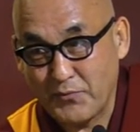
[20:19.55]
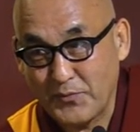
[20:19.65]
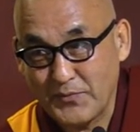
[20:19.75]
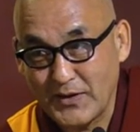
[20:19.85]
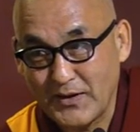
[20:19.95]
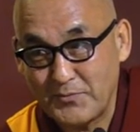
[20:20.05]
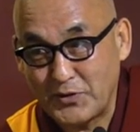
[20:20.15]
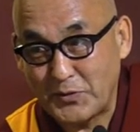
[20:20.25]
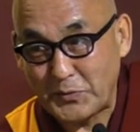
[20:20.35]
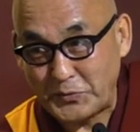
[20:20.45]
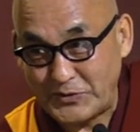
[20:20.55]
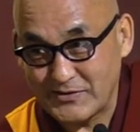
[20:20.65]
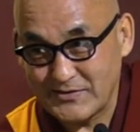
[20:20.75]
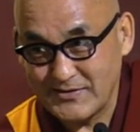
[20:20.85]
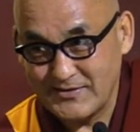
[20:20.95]
from the Amitabha
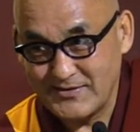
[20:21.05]
Buddha's